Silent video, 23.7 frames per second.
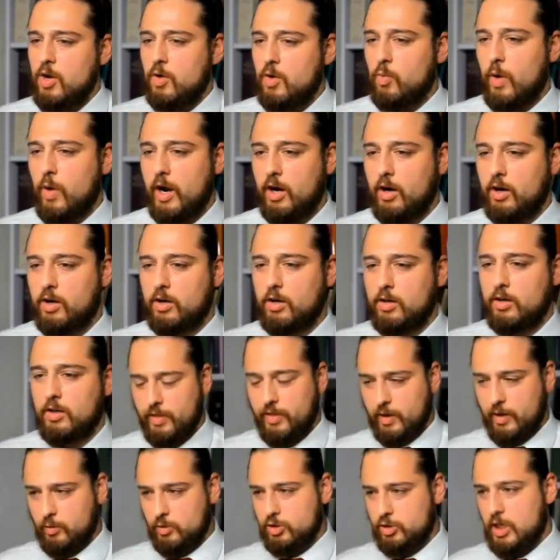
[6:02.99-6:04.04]
where
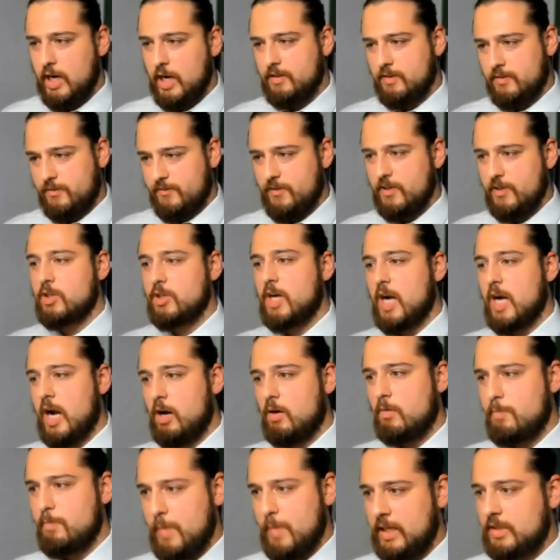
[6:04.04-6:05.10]
they were trying to figure
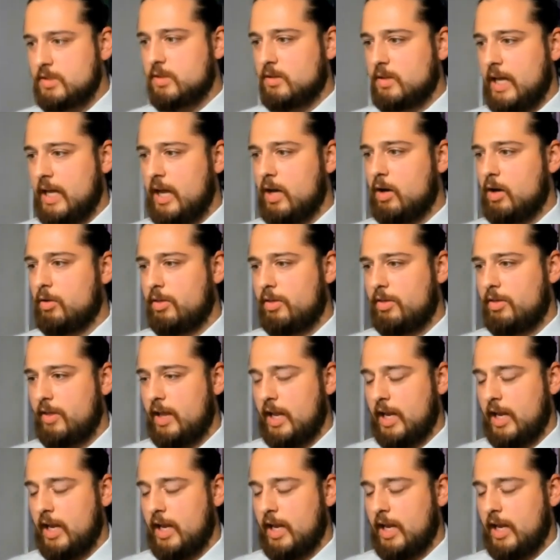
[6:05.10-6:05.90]
out mental health